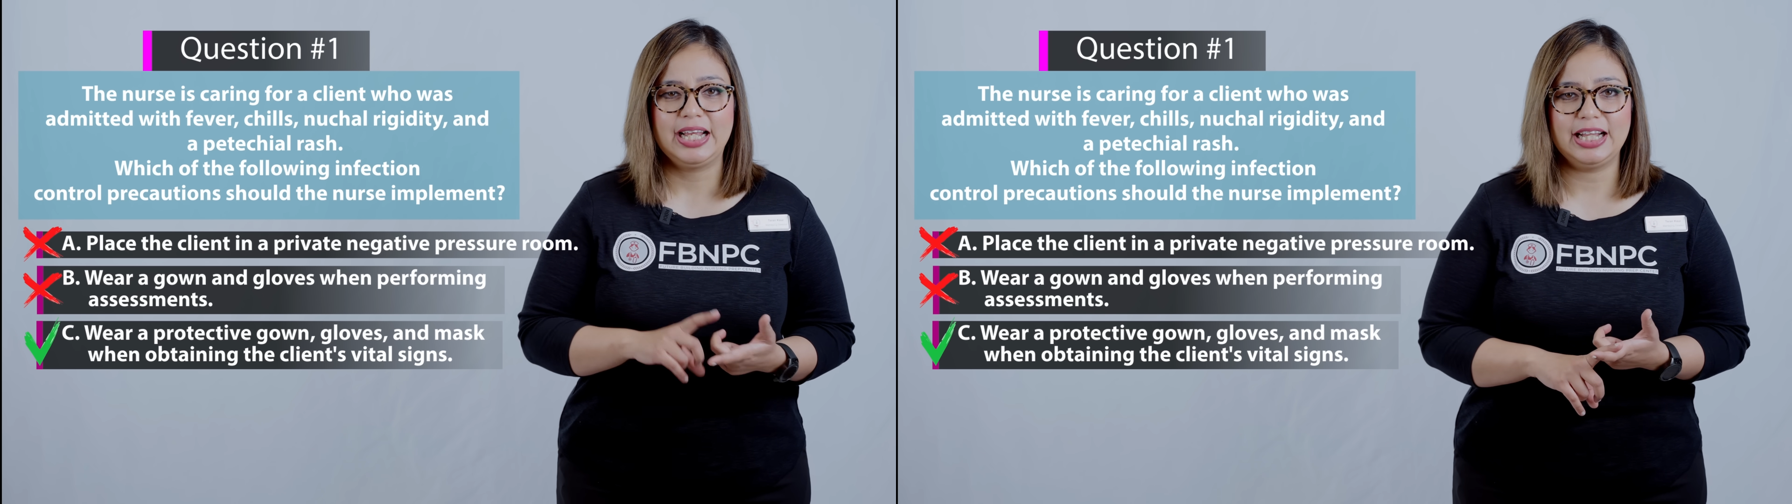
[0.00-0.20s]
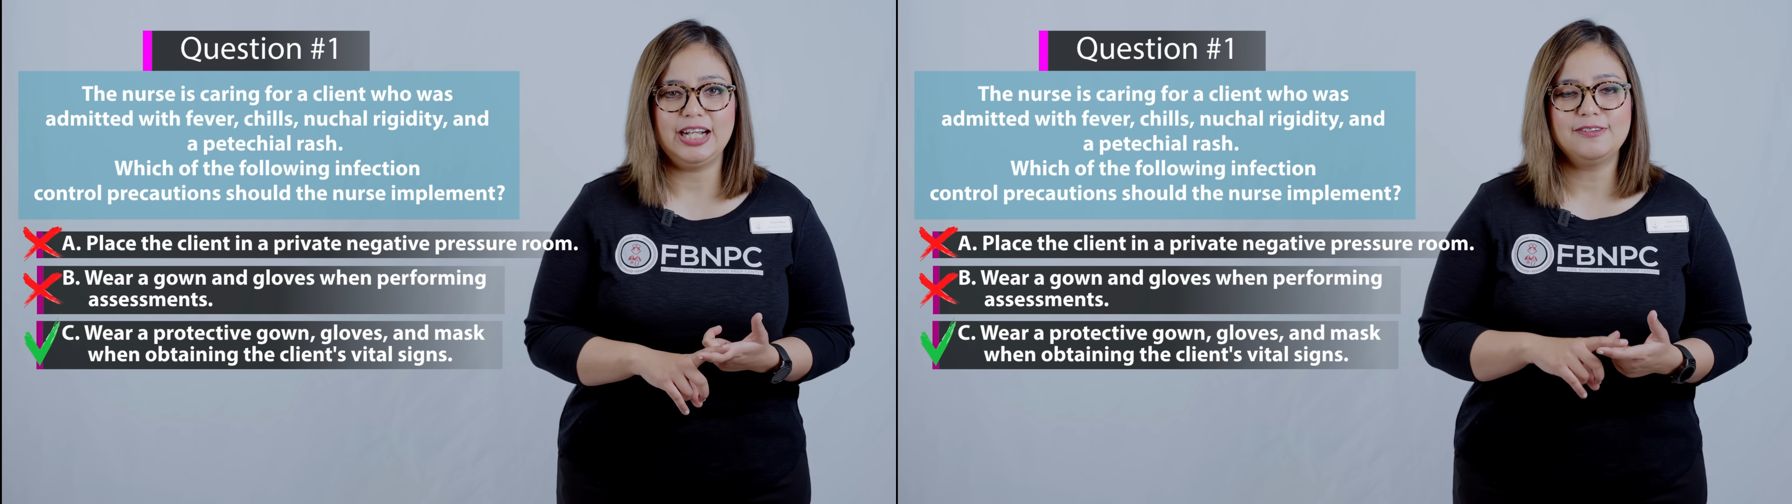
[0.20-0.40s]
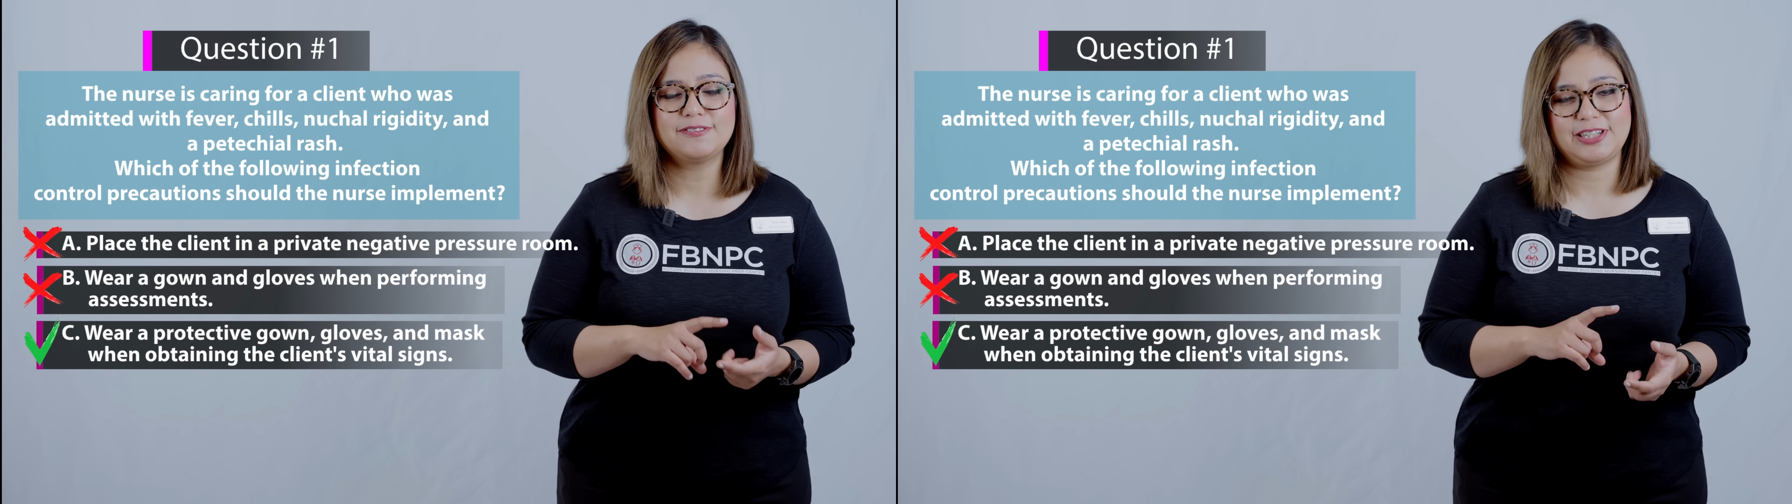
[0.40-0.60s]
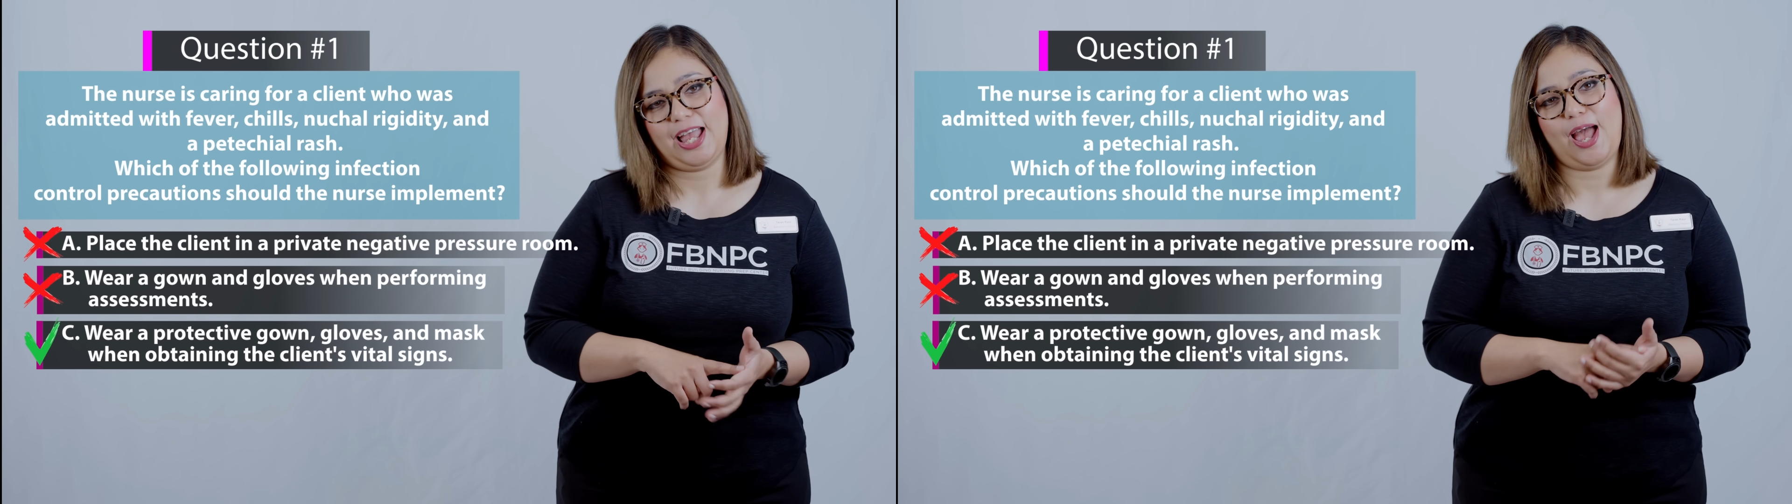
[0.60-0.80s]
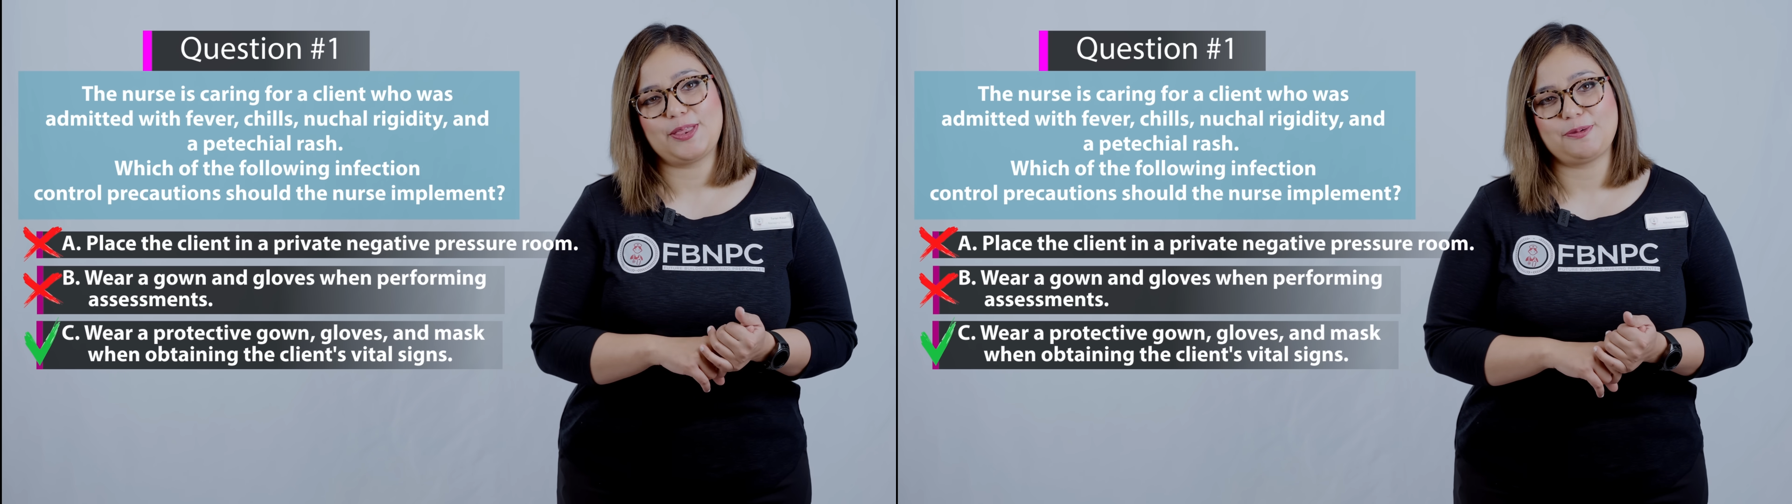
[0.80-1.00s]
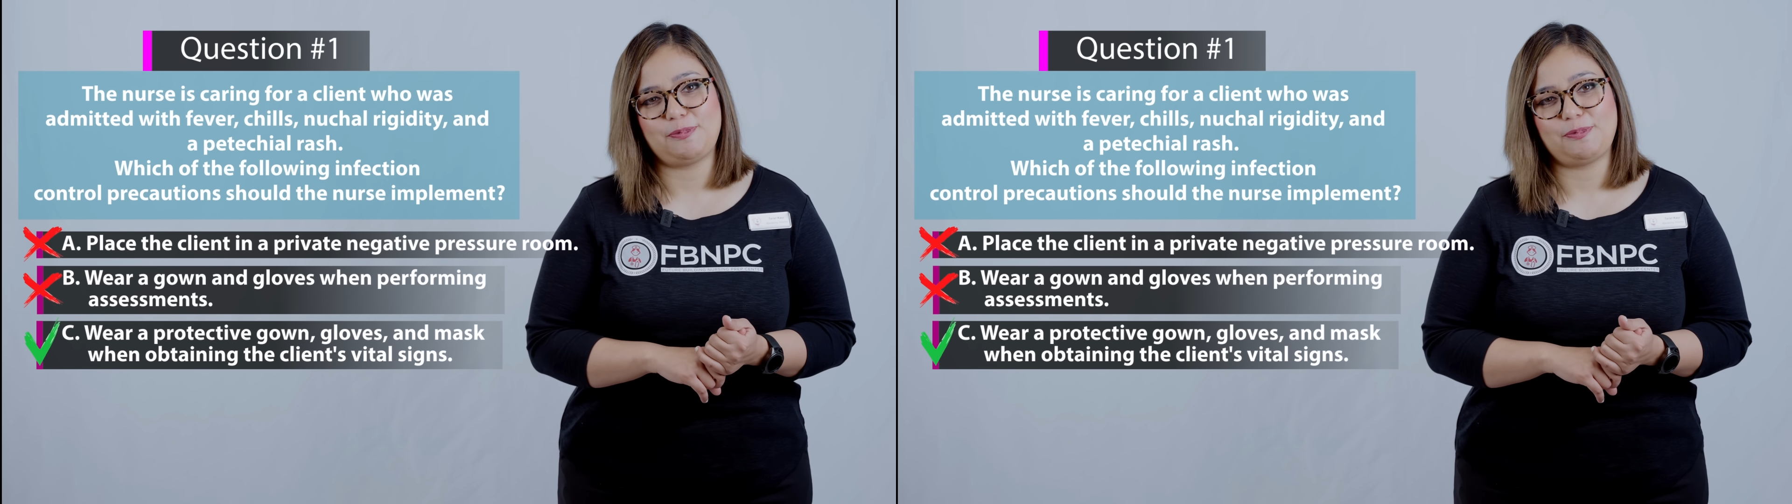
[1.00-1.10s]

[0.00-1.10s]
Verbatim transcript: gloves, and the